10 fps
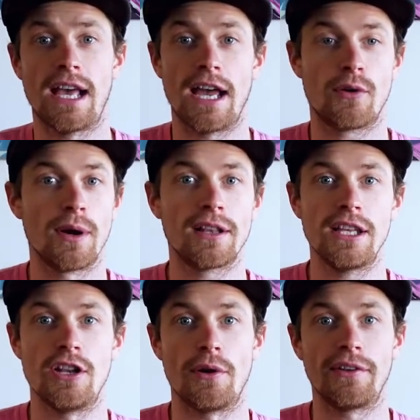I quickly
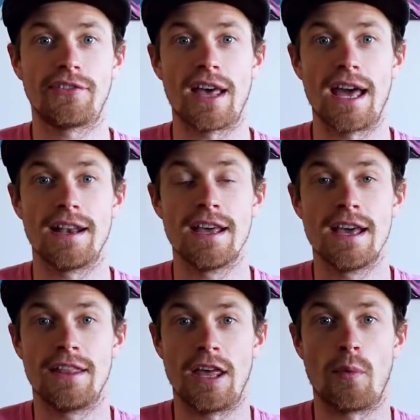noticed that
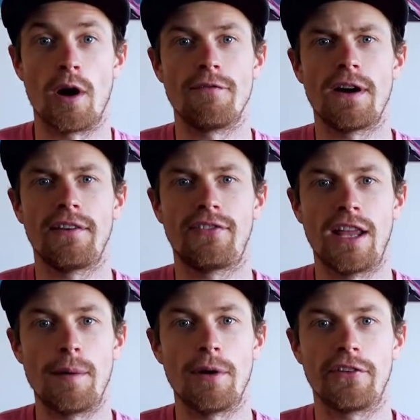they weren't very stable,